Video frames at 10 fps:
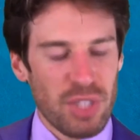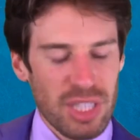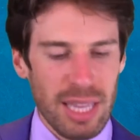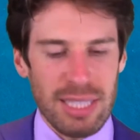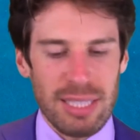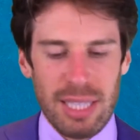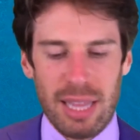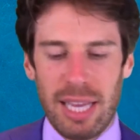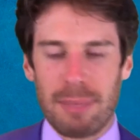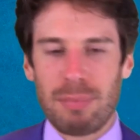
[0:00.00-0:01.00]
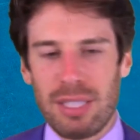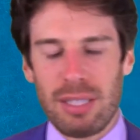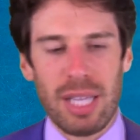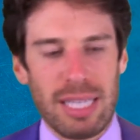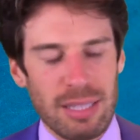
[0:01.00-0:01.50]
See, this is the thing. This is
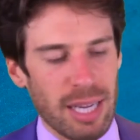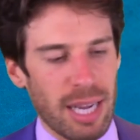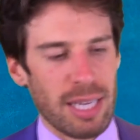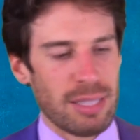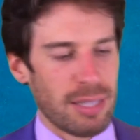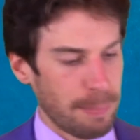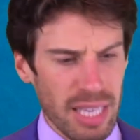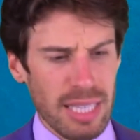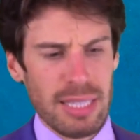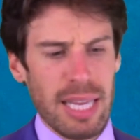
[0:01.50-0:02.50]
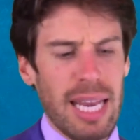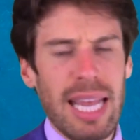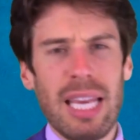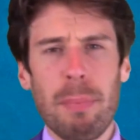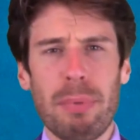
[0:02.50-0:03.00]
the last thing I'm going to say. Is that
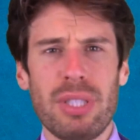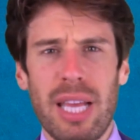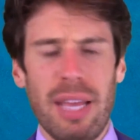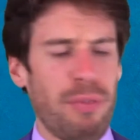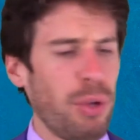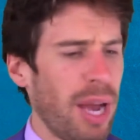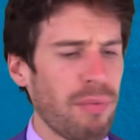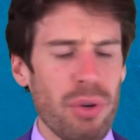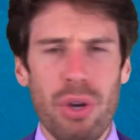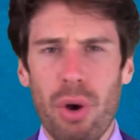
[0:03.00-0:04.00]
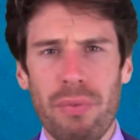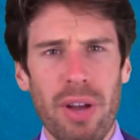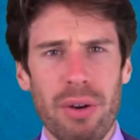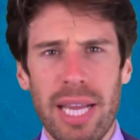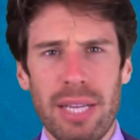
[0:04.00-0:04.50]
80%, if you have no
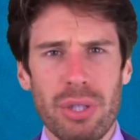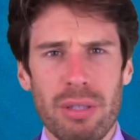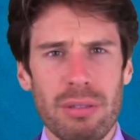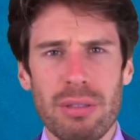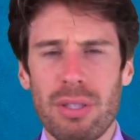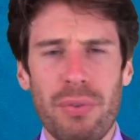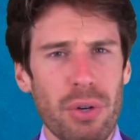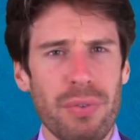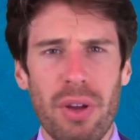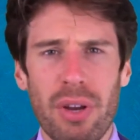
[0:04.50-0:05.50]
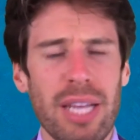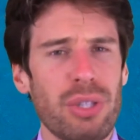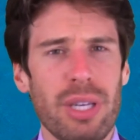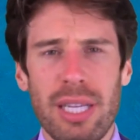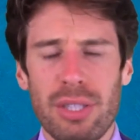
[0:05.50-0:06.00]
foundation, the first
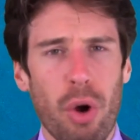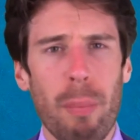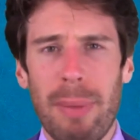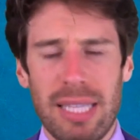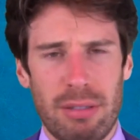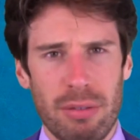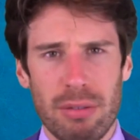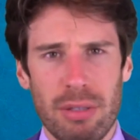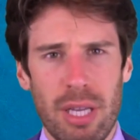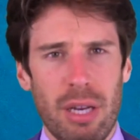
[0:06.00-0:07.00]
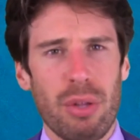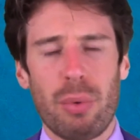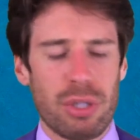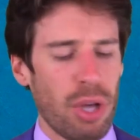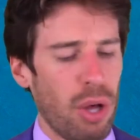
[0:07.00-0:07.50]
foundation is go mental. In other
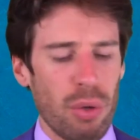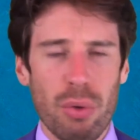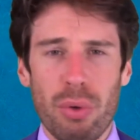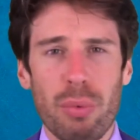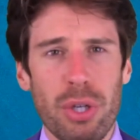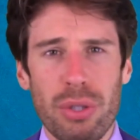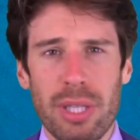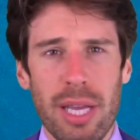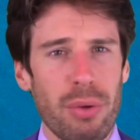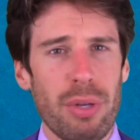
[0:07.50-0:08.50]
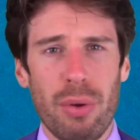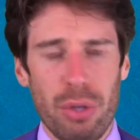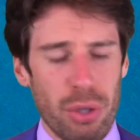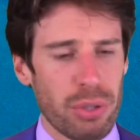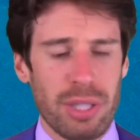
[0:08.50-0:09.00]
words, learn what you say to
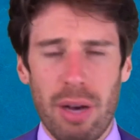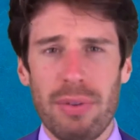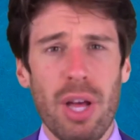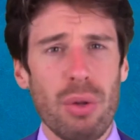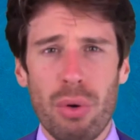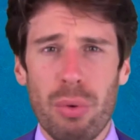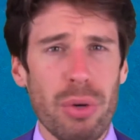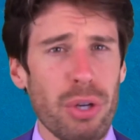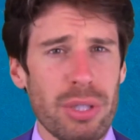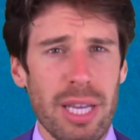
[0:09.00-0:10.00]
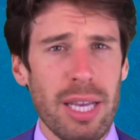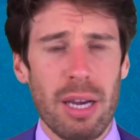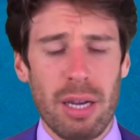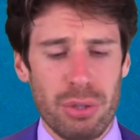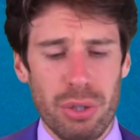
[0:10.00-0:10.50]
yourself, learn what you say
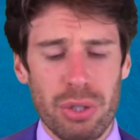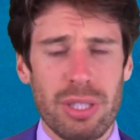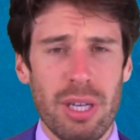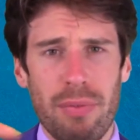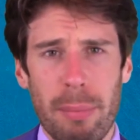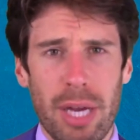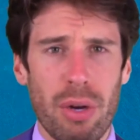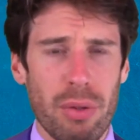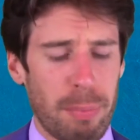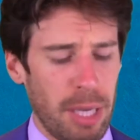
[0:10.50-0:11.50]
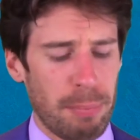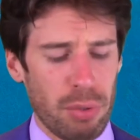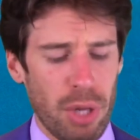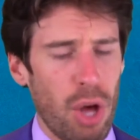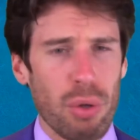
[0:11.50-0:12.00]
to yourself about other
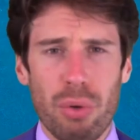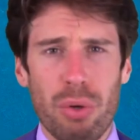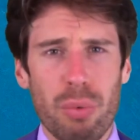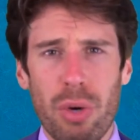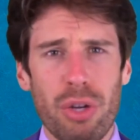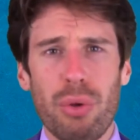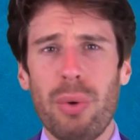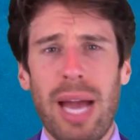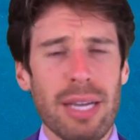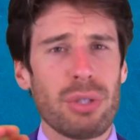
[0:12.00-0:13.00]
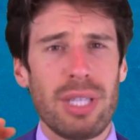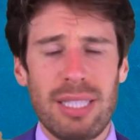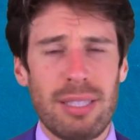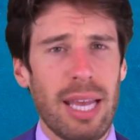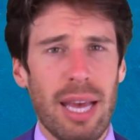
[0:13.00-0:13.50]
people, learn what you actually
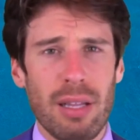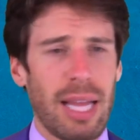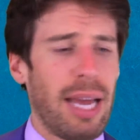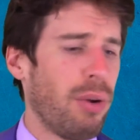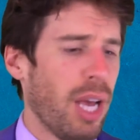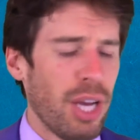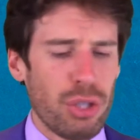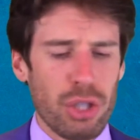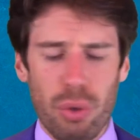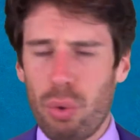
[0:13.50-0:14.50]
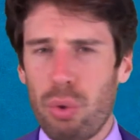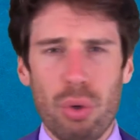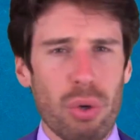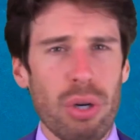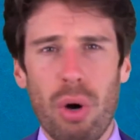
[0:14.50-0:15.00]
say out loud. Just
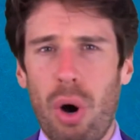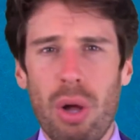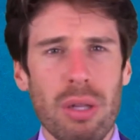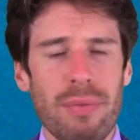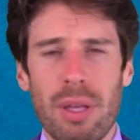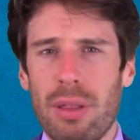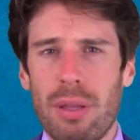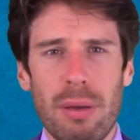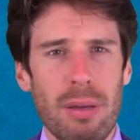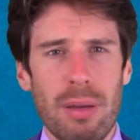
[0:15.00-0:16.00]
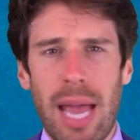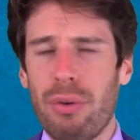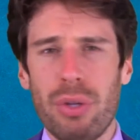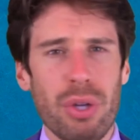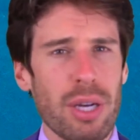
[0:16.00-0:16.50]
learn all of the, the how
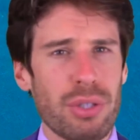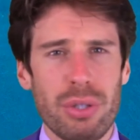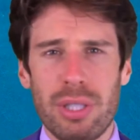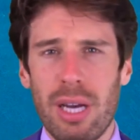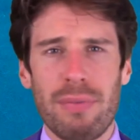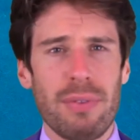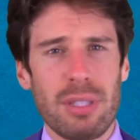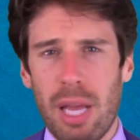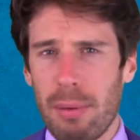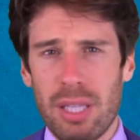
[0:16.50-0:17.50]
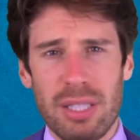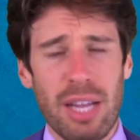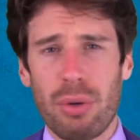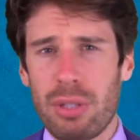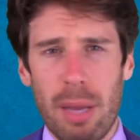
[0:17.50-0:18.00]
you talk to yourself,
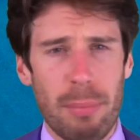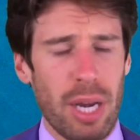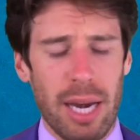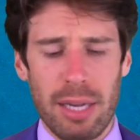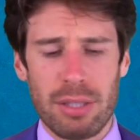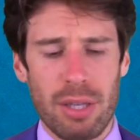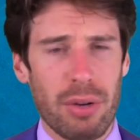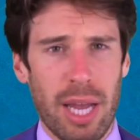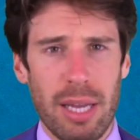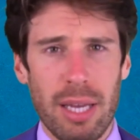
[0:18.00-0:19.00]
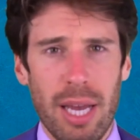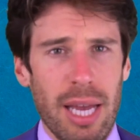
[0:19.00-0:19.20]
psycho cybernetics, okay?